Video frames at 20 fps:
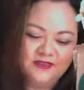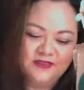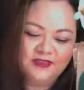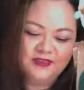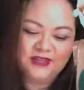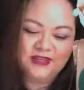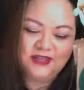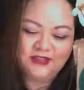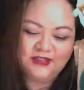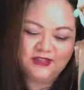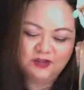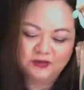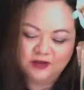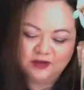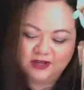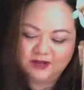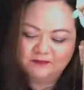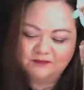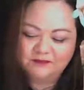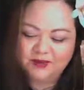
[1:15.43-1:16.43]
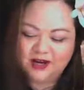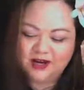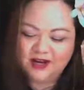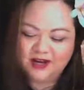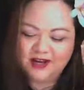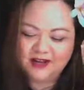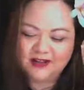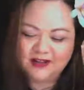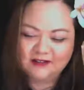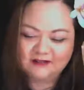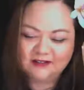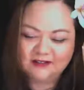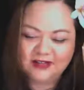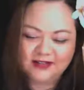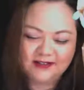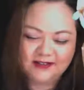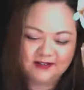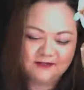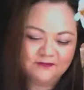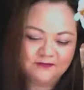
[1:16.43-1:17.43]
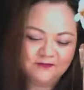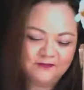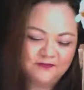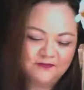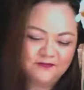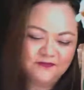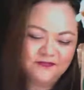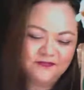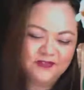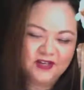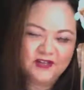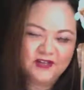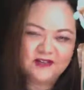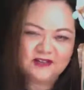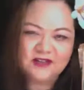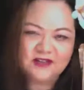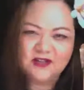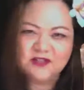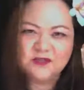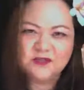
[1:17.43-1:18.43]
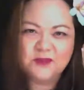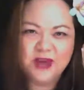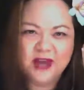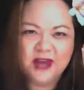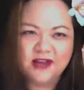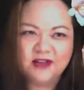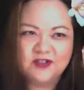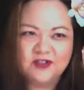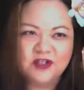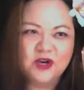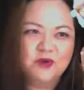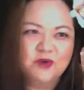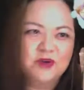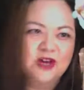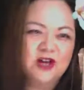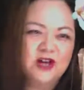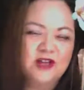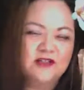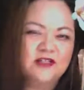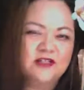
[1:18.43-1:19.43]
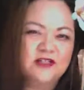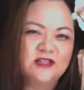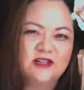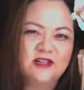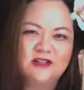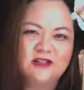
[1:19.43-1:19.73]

like, you can buy like a 6-pack of donuts,